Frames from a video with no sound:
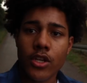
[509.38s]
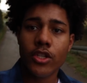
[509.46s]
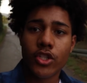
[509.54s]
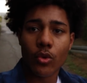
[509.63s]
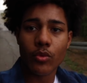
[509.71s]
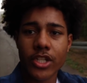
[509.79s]

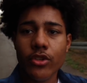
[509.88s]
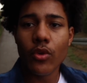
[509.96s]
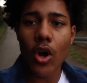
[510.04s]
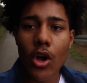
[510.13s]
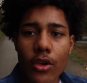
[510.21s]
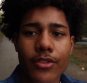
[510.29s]
So when
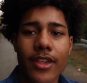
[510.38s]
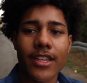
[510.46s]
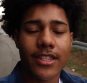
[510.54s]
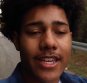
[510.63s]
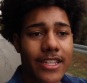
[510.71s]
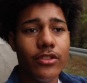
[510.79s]
you all
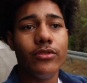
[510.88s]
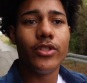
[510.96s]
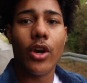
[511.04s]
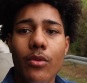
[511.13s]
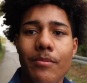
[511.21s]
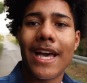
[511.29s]
think that you
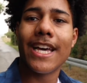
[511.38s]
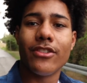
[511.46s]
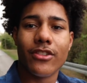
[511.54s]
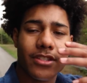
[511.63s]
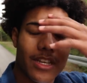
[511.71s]
don't matter or